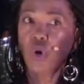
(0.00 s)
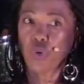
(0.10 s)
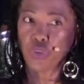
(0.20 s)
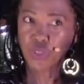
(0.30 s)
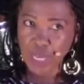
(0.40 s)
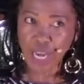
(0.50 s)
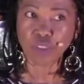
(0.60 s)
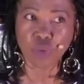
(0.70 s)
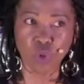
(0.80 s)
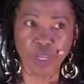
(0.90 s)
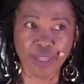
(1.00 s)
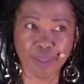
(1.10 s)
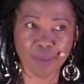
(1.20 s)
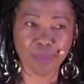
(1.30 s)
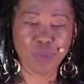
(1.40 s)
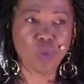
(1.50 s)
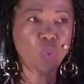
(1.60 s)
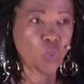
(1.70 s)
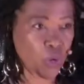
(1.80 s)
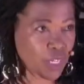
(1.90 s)
You're not growing.
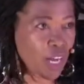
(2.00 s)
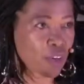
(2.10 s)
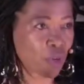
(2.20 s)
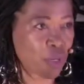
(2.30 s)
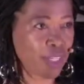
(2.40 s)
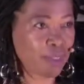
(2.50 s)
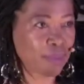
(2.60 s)
We're not growing.